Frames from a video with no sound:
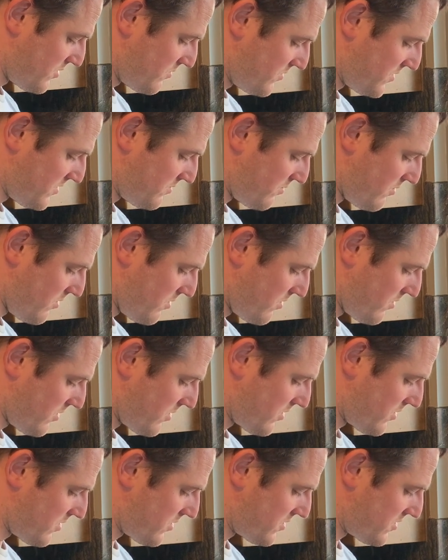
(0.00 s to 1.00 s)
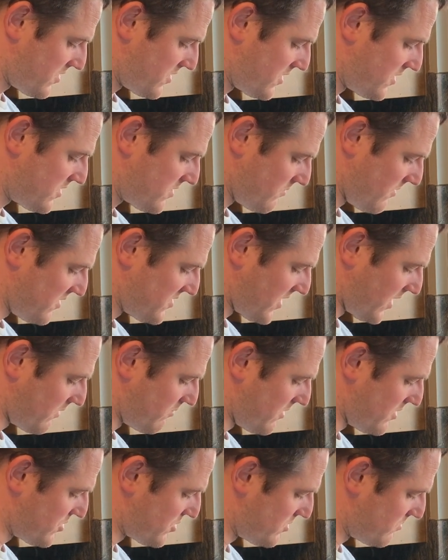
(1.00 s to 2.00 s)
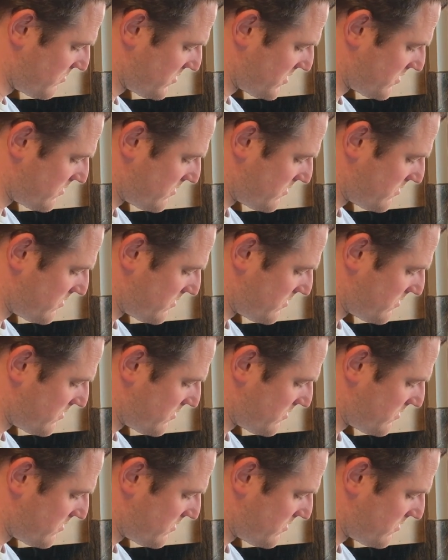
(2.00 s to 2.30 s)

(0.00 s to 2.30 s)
spores. Smells like mushrooms.